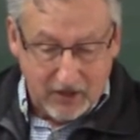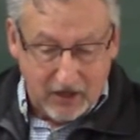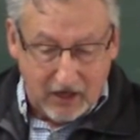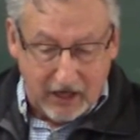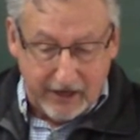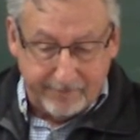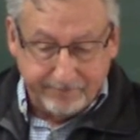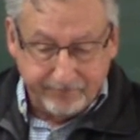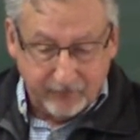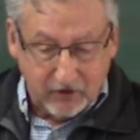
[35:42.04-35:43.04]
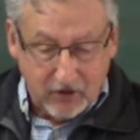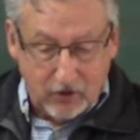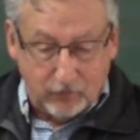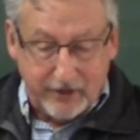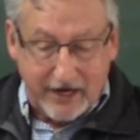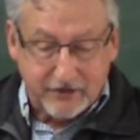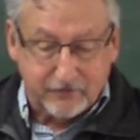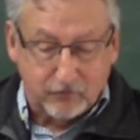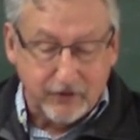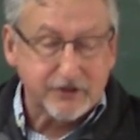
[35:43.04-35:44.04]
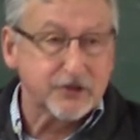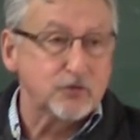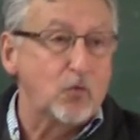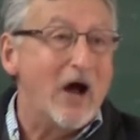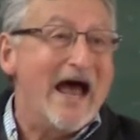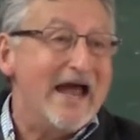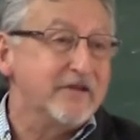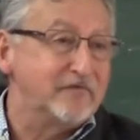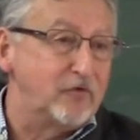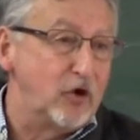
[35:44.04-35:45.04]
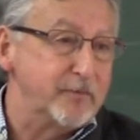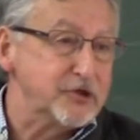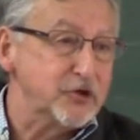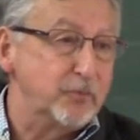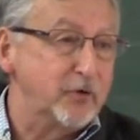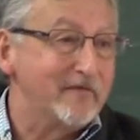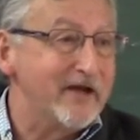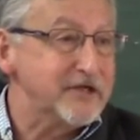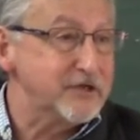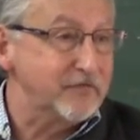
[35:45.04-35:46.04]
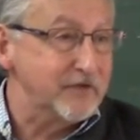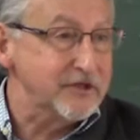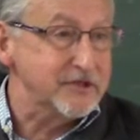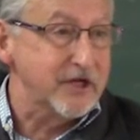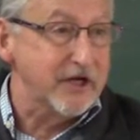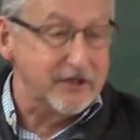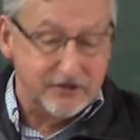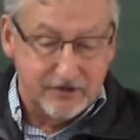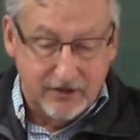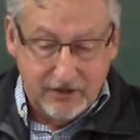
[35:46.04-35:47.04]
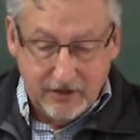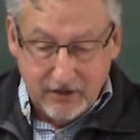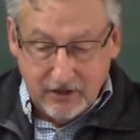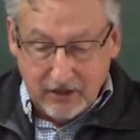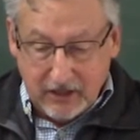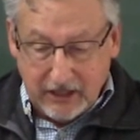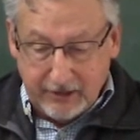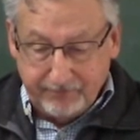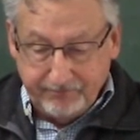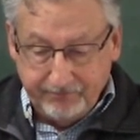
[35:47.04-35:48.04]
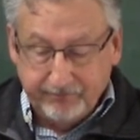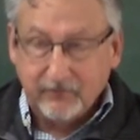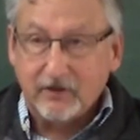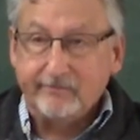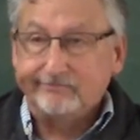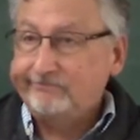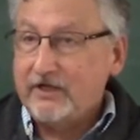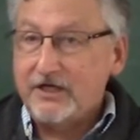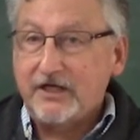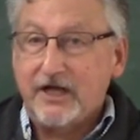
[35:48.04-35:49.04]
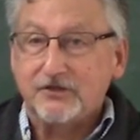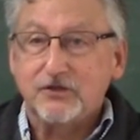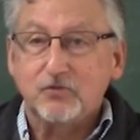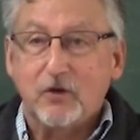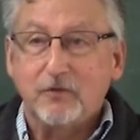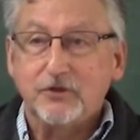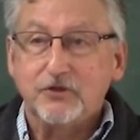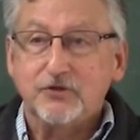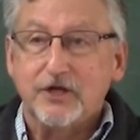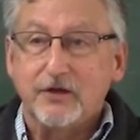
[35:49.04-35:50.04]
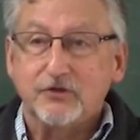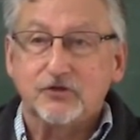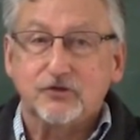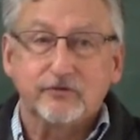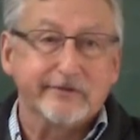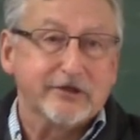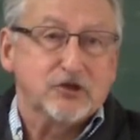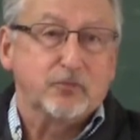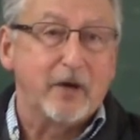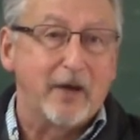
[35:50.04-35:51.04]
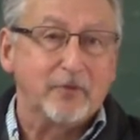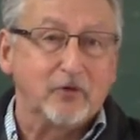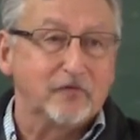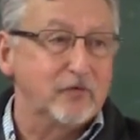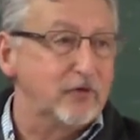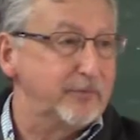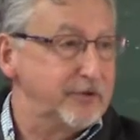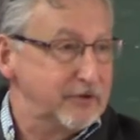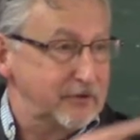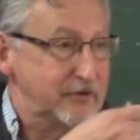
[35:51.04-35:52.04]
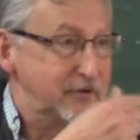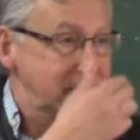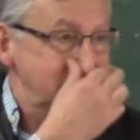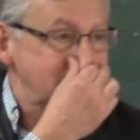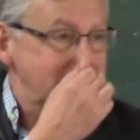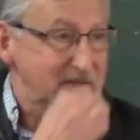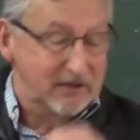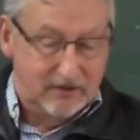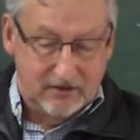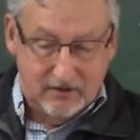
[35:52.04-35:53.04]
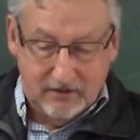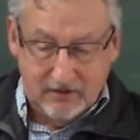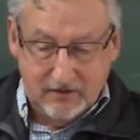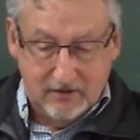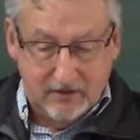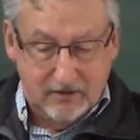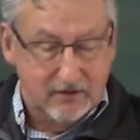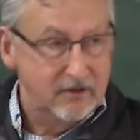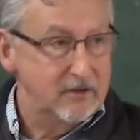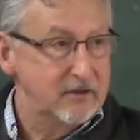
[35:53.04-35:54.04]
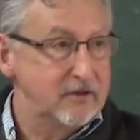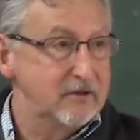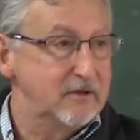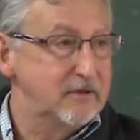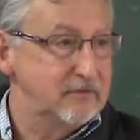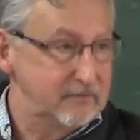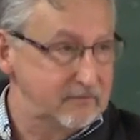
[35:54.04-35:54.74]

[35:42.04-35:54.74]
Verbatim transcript: Um, re as for reasons why the form is so pervasive these days, um, any guesses? Why would you say it's, it's so popular a form? People have a little time and they're used to texting.